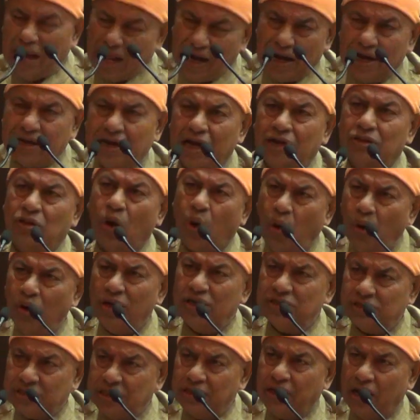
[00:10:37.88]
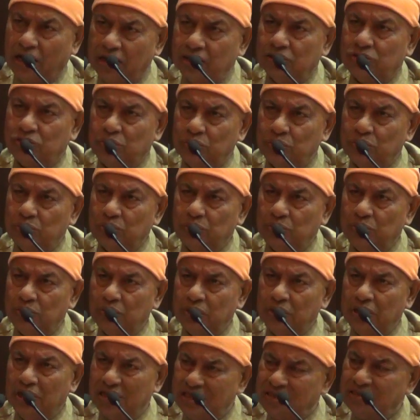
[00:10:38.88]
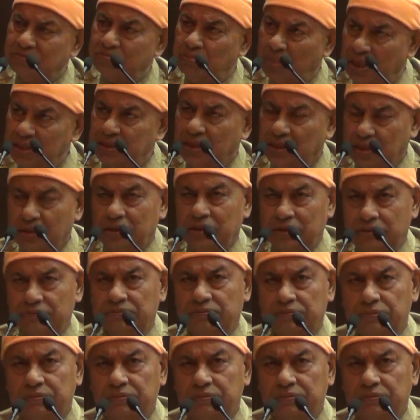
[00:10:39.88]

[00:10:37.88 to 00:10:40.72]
narrated the whole incident to his mother